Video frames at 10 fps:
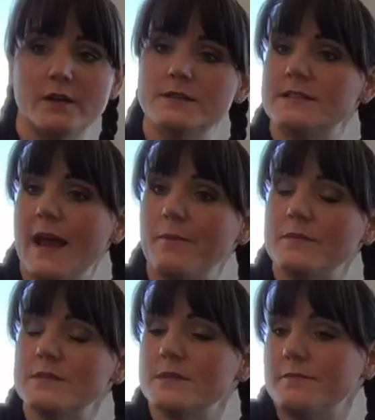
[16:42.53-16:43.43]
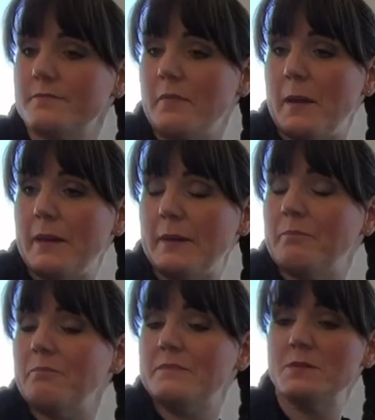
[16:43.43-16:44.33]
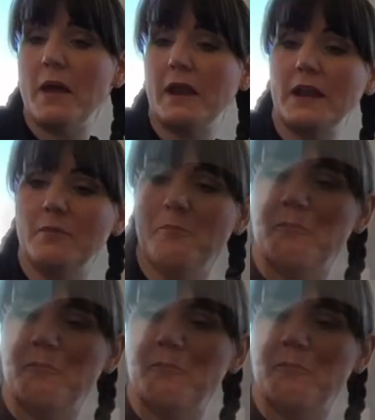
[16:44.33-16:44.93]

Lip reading: stems, maybe, depending.